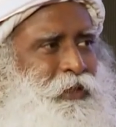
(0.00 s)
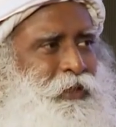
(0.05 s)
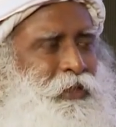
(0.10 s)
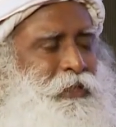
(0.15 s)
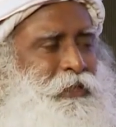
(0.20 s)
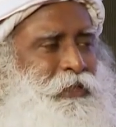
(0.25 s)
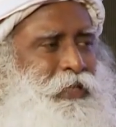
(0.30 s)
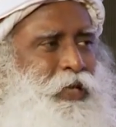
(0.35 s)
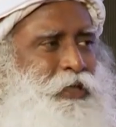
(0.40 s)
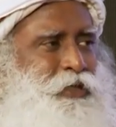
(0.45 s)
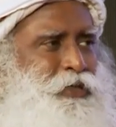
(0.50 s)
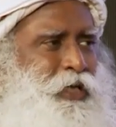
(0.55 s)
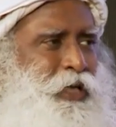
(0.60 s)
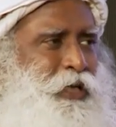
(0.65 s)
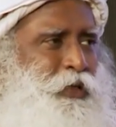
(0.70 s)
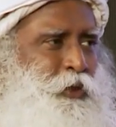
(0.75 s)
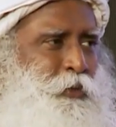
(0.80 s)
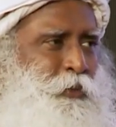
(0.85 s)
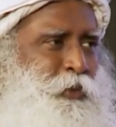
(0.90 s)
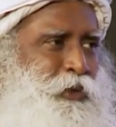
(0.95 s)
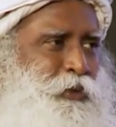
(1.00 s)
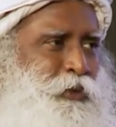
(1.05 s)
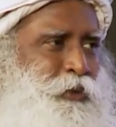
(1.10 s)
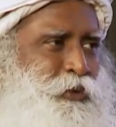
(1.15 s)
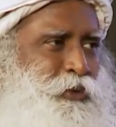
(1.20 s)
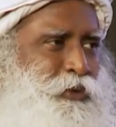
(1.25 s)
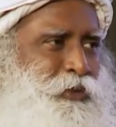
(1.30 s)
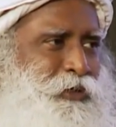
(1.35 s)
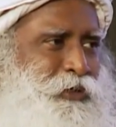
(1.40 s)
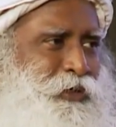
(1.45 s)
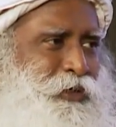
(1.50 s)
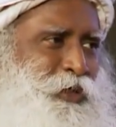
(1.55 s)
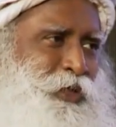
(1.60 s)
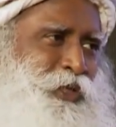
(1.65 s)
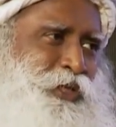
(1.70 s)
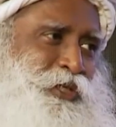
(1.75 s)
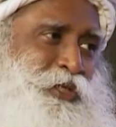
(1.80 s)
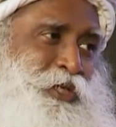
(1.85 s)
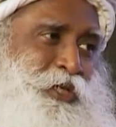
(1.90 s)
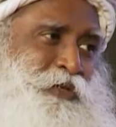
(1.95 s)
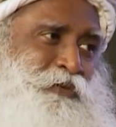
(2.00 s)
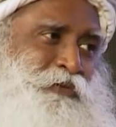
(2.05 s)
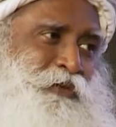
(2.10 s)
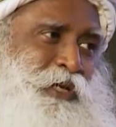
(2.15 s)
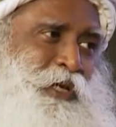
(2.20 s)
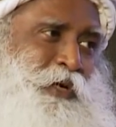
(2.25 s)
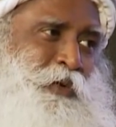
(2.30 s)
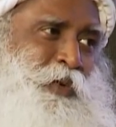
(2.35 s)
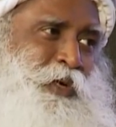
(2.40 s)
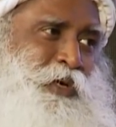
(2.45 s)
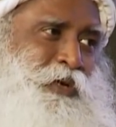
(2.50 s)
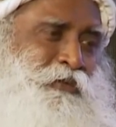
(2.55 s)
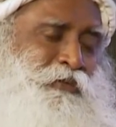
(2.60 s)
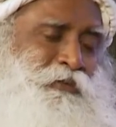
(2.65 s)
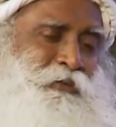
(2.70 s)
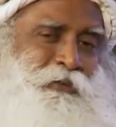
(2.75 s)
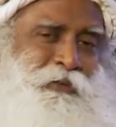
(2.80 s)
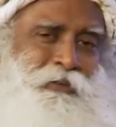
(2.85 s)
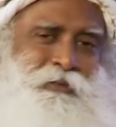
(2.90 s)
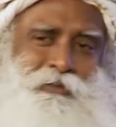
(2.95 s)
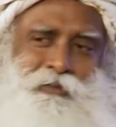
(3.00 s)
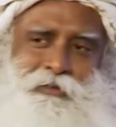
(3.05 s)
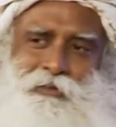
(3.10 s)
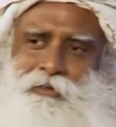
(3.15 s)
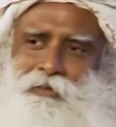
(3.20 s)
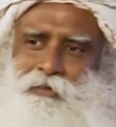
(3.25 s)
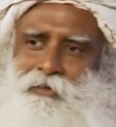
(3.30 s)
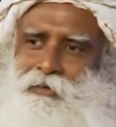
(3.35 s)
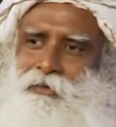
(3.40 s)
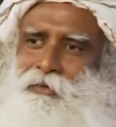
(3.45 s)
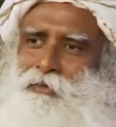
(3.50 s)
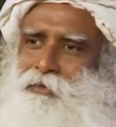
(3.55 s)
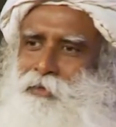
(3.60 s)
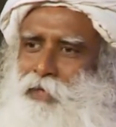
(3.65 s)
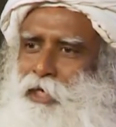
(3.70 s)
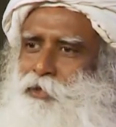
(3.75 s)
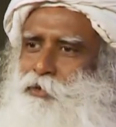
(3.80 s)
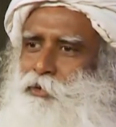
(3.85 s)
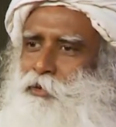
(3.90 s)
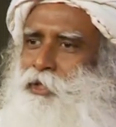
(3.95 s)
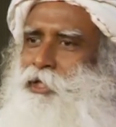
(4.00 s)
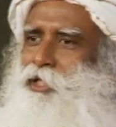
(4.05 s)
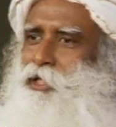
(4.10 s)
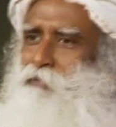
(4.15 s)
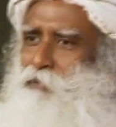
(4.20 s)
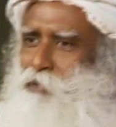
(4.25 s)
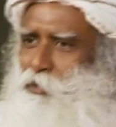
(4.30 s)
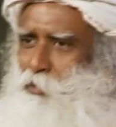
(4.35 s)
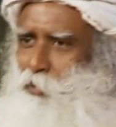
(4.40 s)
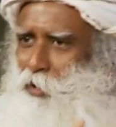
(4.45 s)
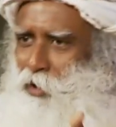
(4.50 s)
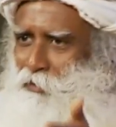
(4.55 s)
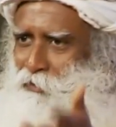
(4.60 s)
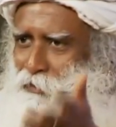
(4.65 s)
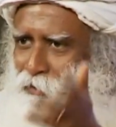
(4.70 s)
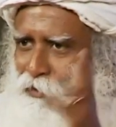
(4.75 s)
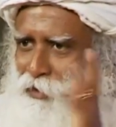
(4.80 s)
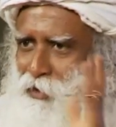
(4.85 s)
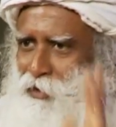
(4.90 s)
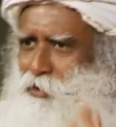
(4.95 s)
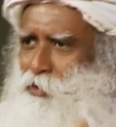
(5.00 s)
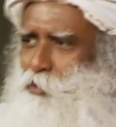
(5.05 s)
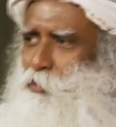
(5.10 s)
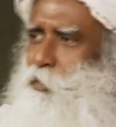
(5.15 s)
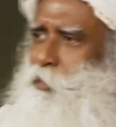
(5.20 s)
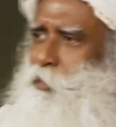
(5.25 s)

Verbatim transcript: He's not trying to be good, he's just feeling wonderful. Naturally, he will do wonderful things to